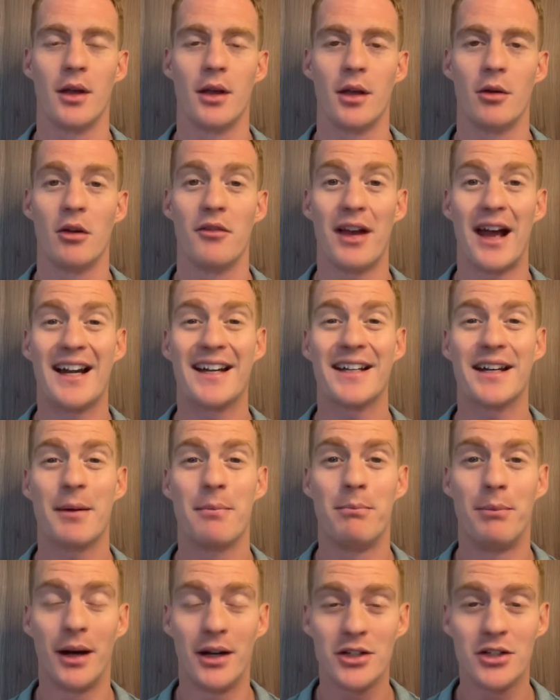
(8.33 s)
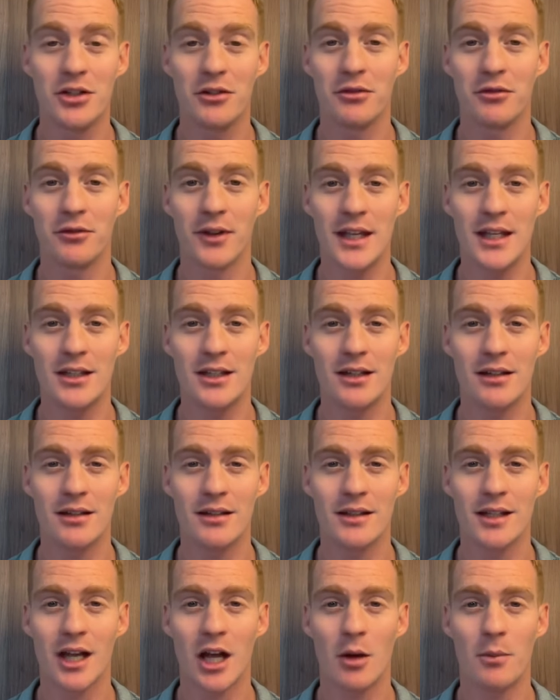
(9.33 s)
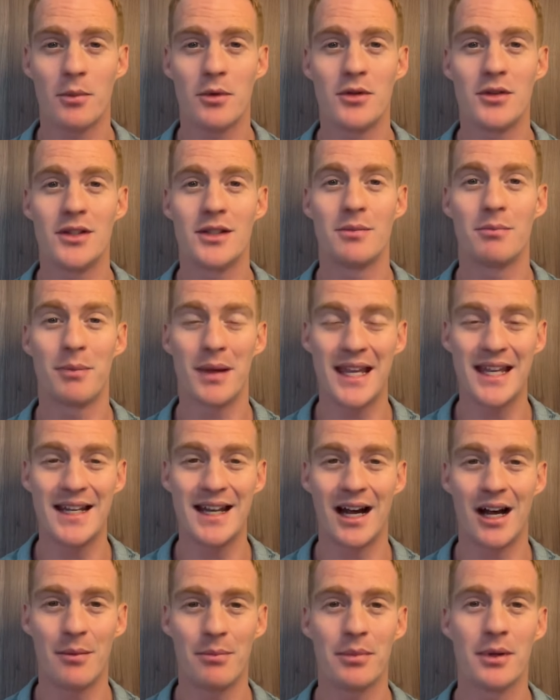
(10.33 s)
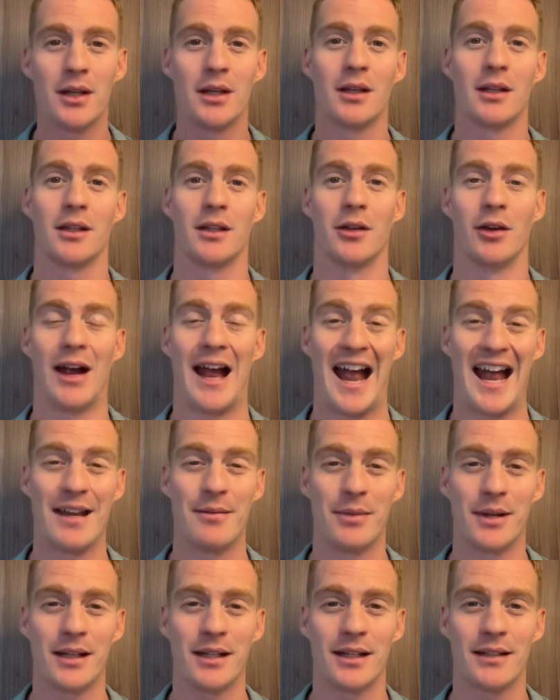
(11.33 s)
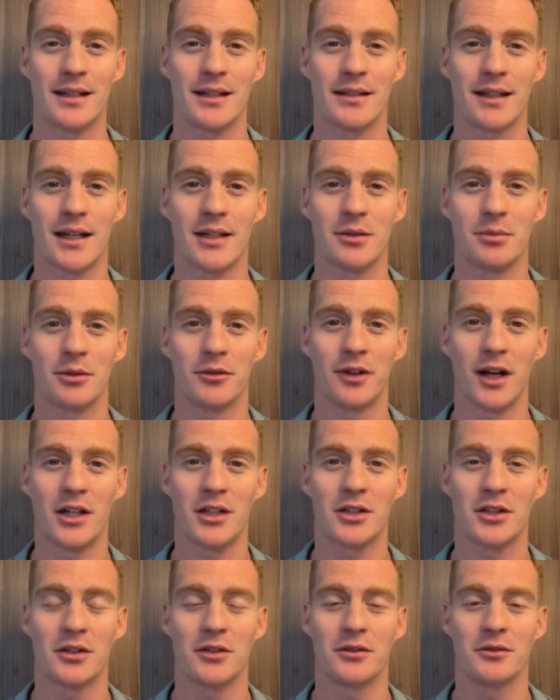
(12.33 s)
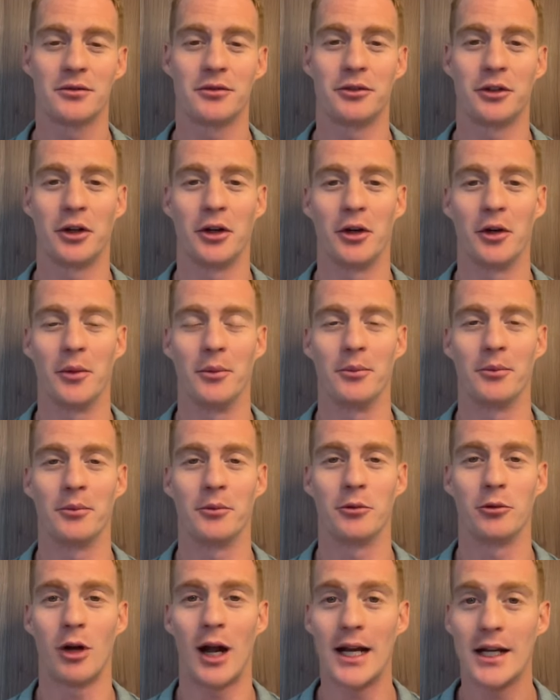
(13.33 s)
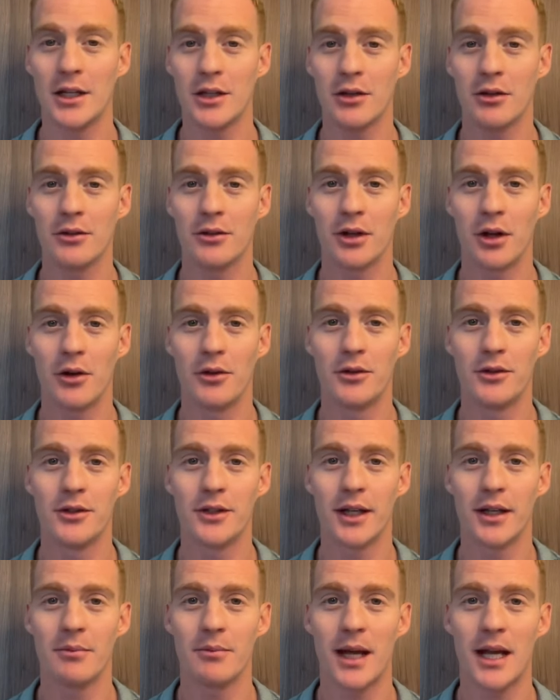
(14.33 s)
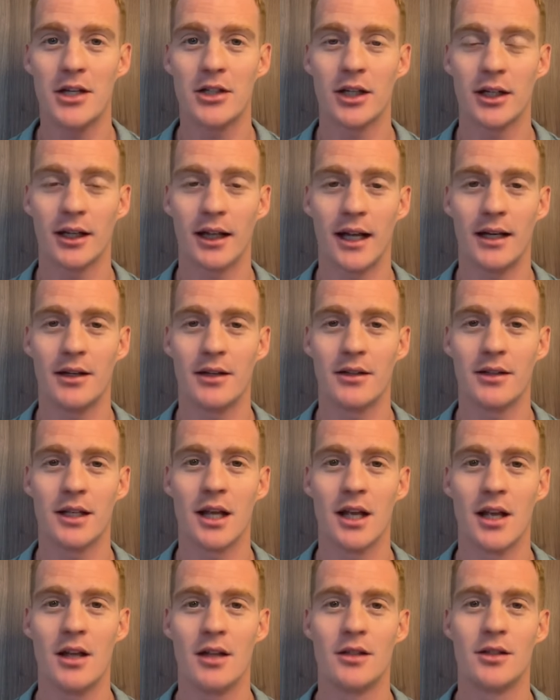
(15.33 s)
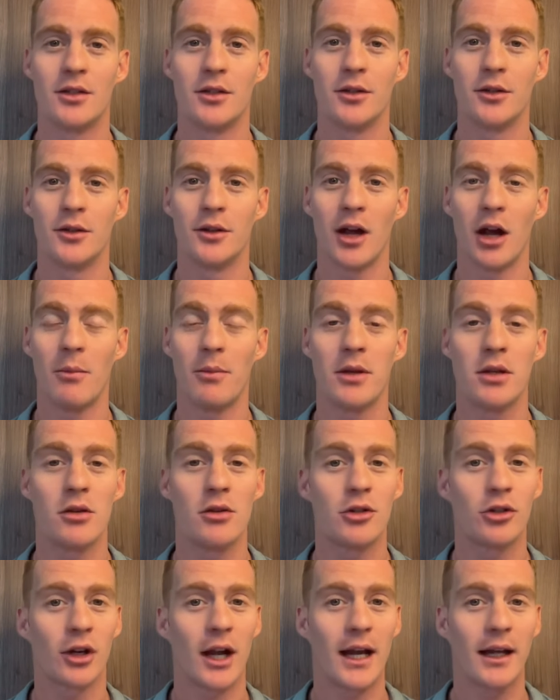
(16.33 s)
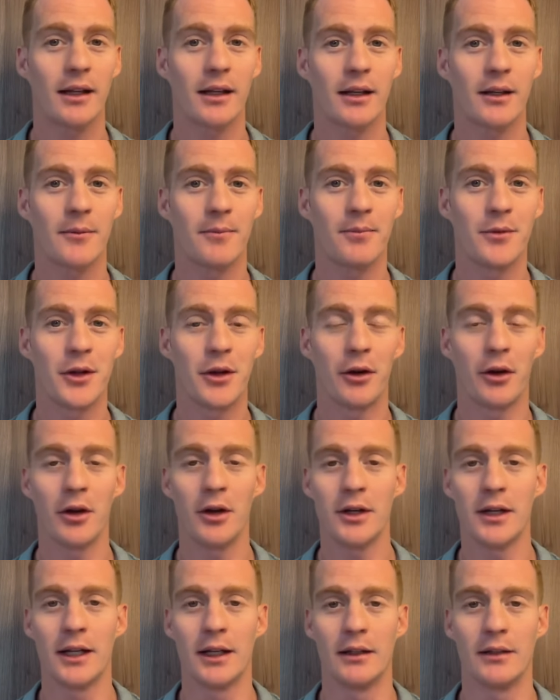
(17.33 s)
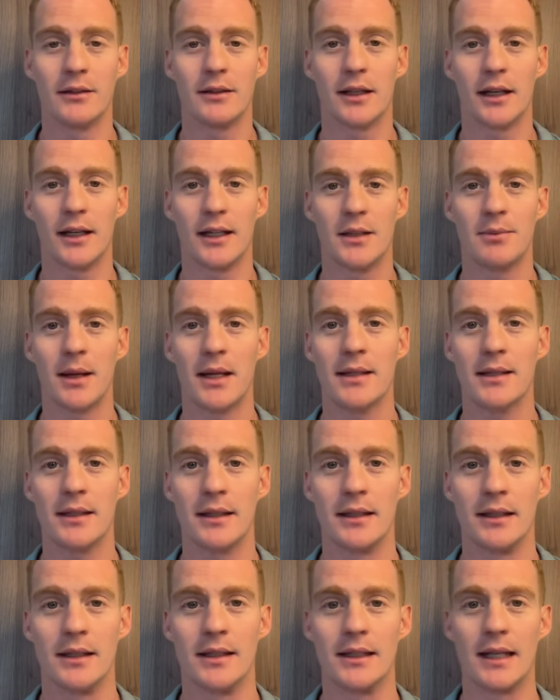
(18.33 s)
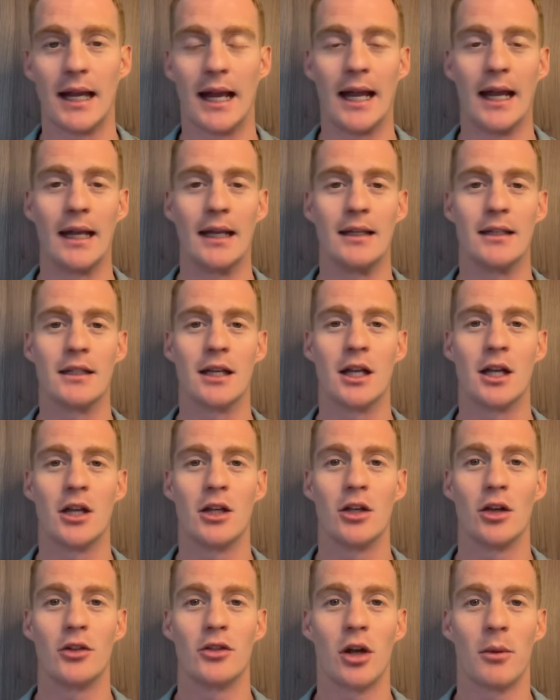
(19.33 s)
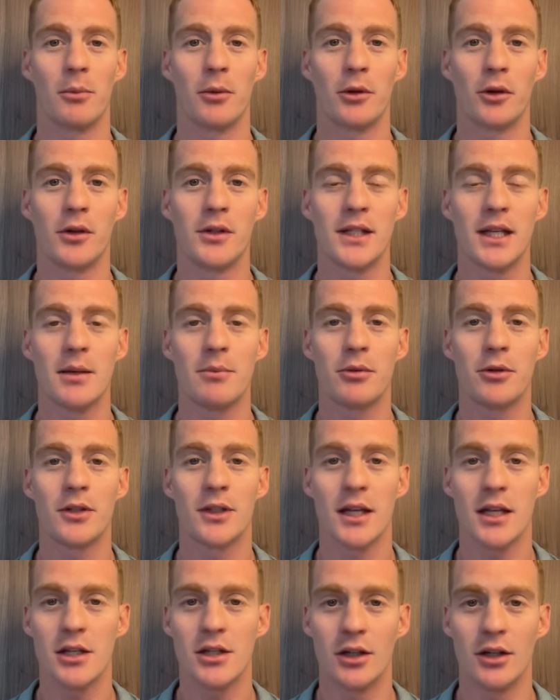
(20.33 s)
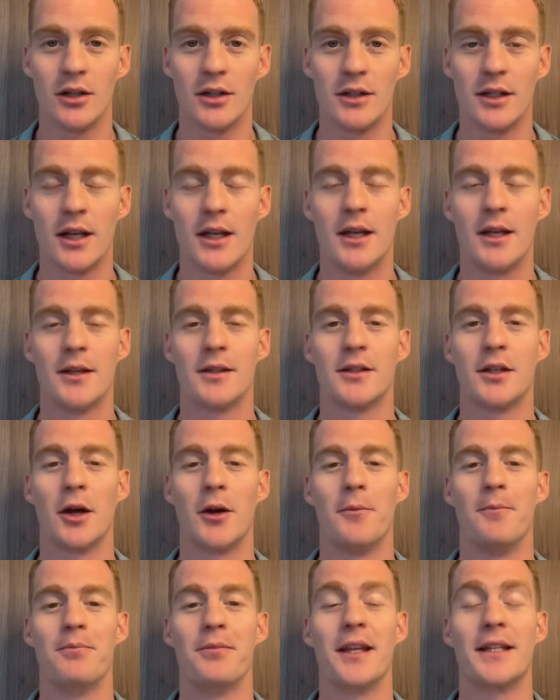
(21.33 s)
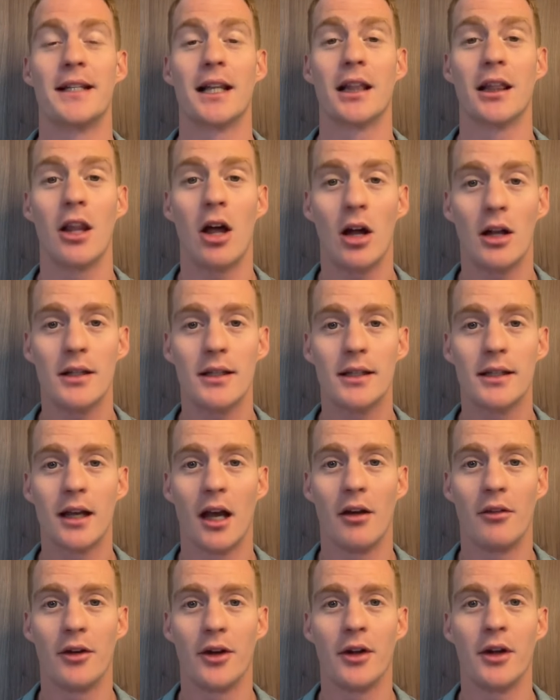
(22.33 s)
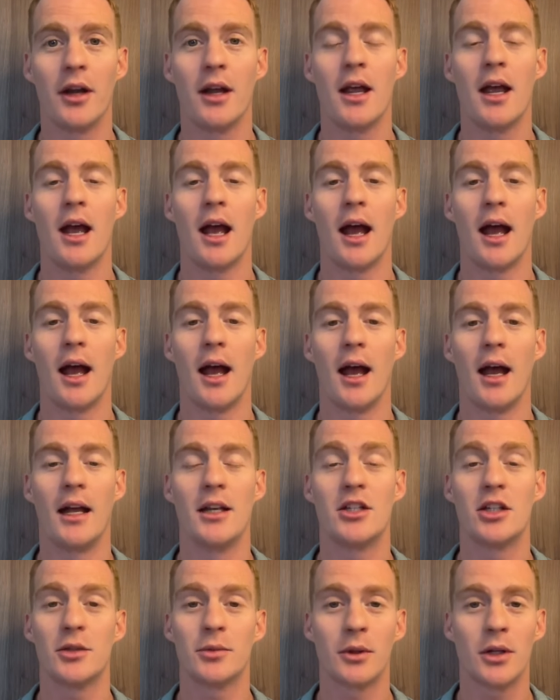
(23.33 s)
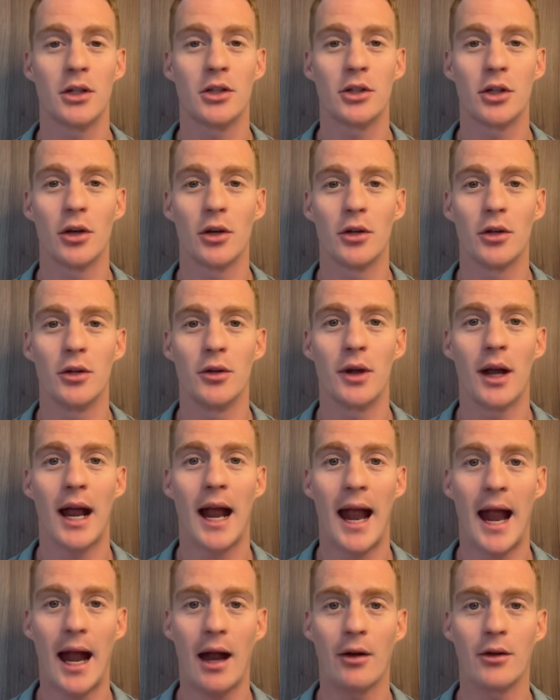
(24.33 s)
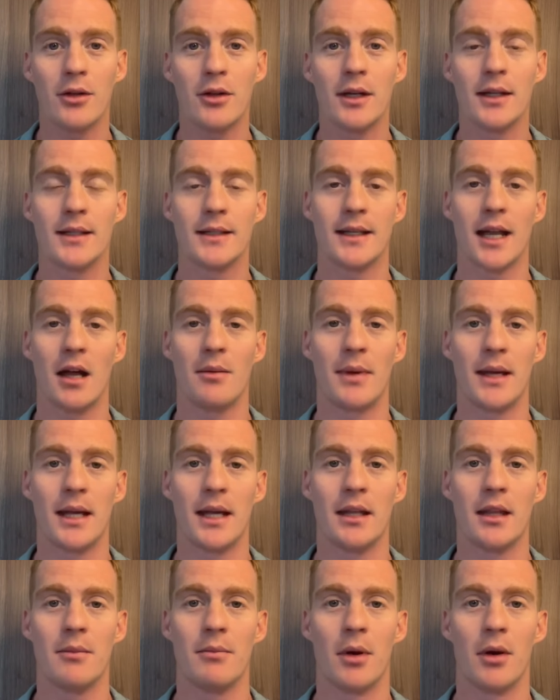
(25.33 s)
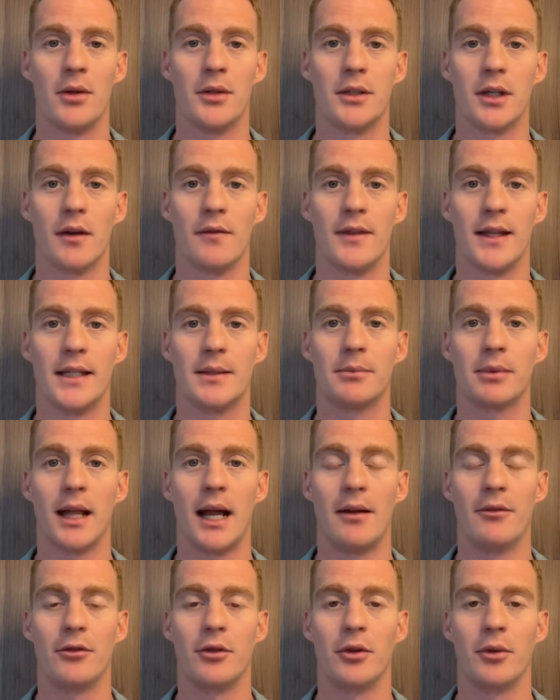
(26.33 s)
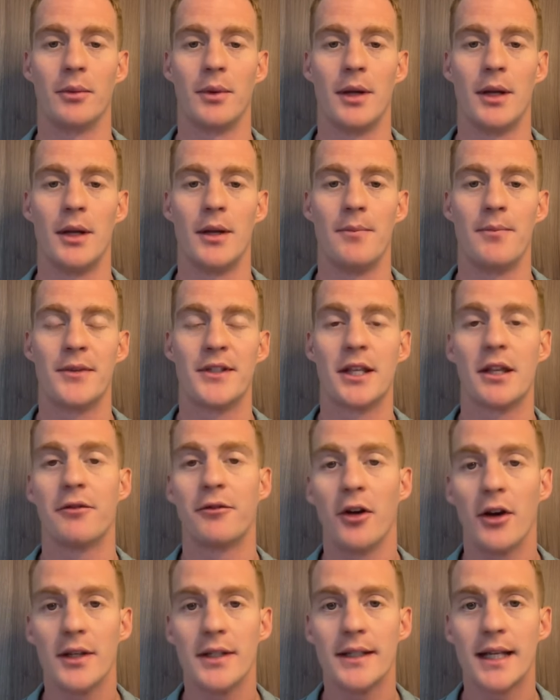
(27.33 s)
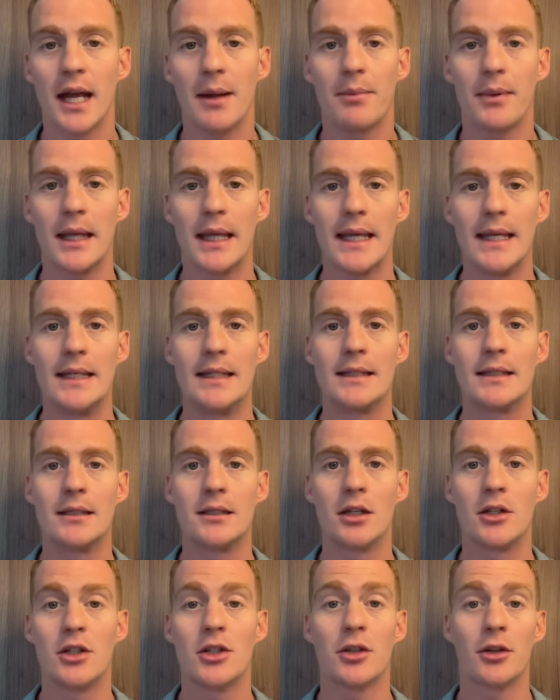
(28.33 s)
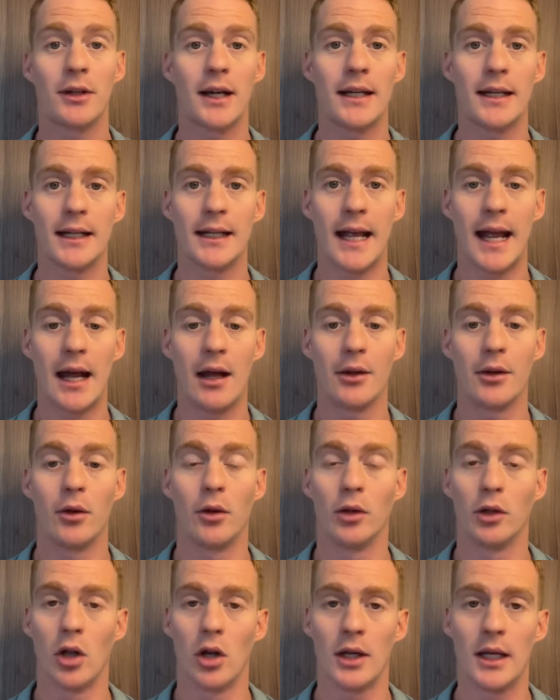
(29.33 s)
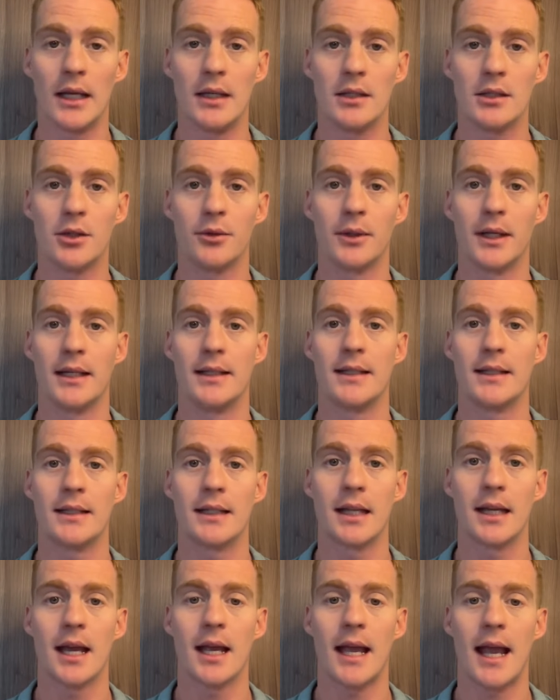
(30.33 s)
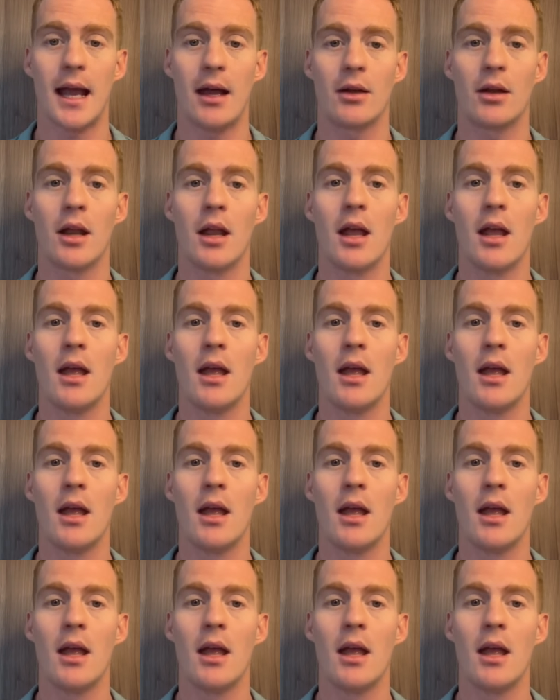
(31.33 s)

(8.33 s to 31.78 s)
We've added a bunch of features to help you speed up your admin as a dental professional, from writing your notes and patient letters to helping you track your earnings and expenses and your top grossing procedures. So there's a lot to cover. I just want to show you how you can start making the most of this platform. So the first step is to just create an account or log in to an existing account.